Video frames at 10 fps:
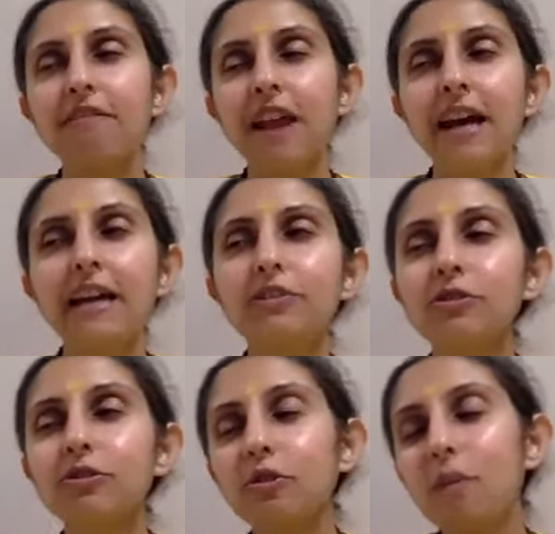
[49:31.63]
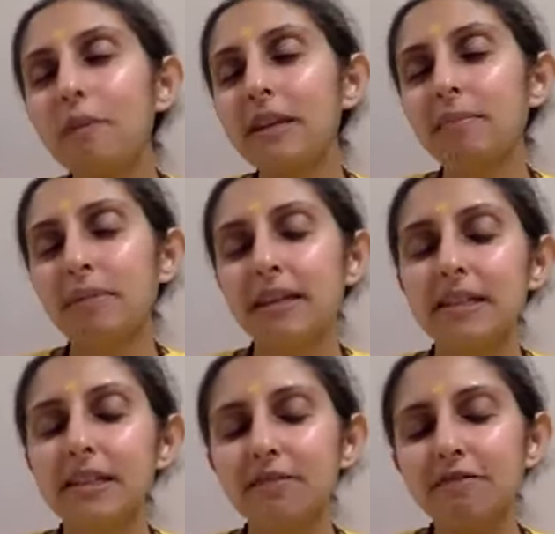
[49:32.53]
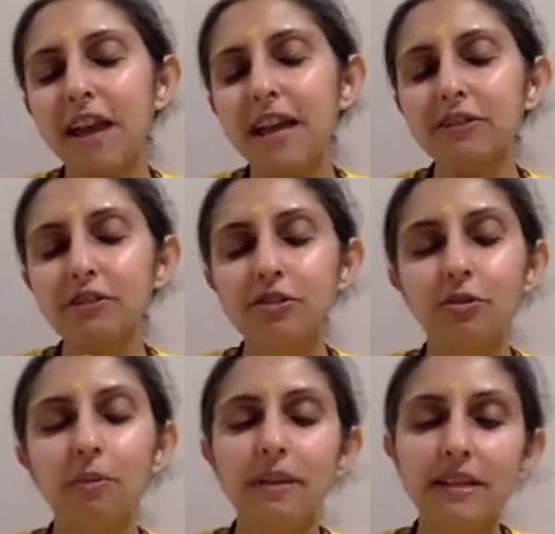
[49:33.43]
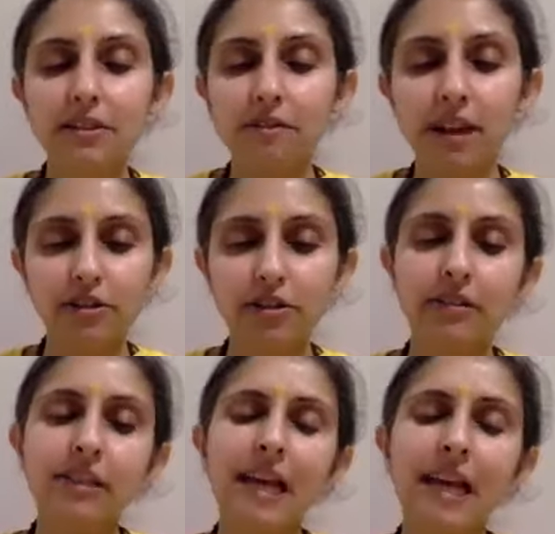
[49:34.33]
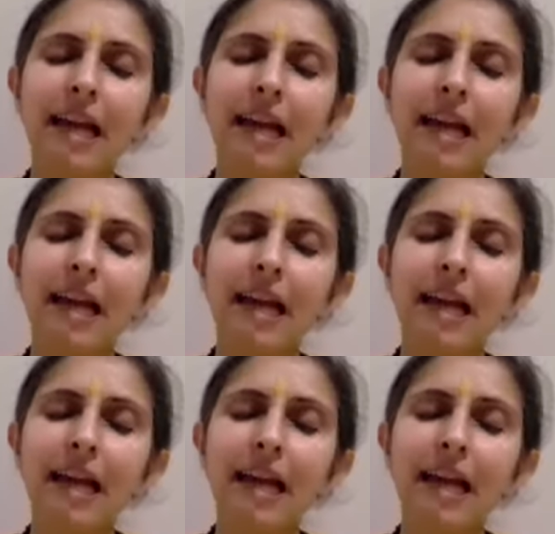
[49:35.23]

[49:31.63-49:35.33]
flying to so many places, flying to so many directions,